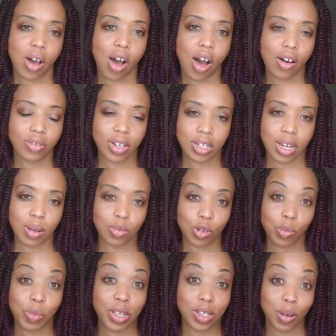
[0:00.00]
Oftentimes,
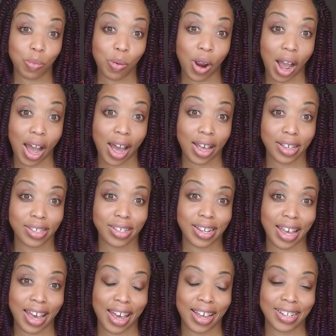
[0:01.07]
you'll be surprised
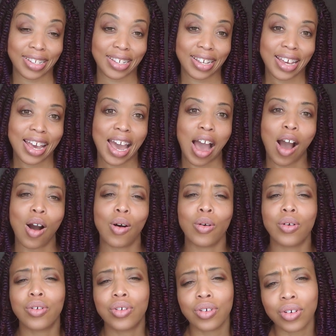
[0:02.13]
at
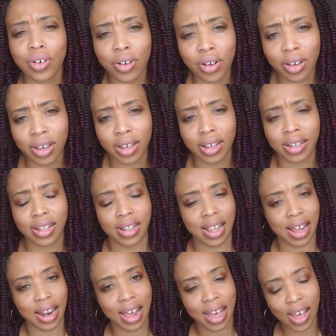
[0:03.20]
how good
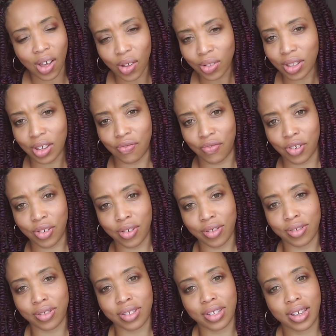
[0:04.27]
that healthy
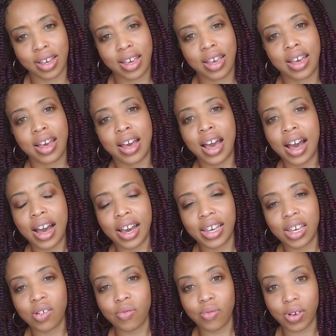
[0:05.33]
foods
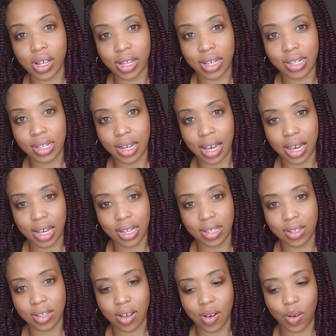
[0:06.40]
can really
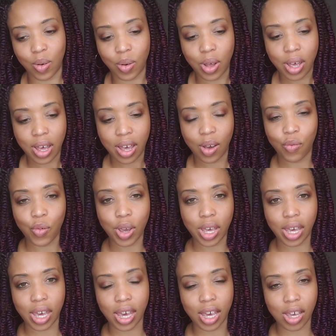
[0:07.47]
taste. So, if we
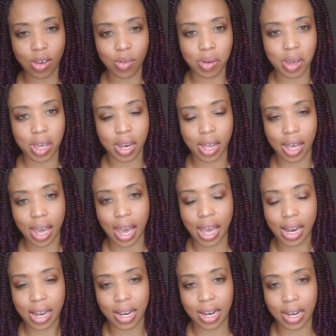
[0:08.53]
can get you eating
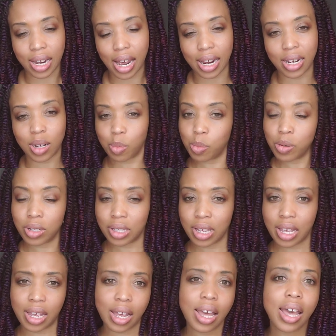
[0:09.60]
80 to
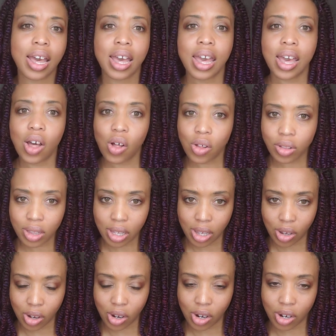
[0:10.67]
90%
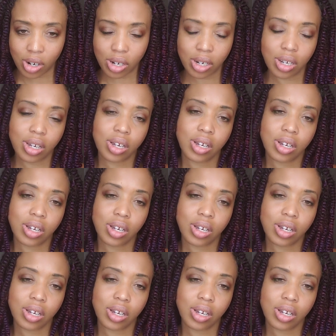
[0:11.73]
healthier,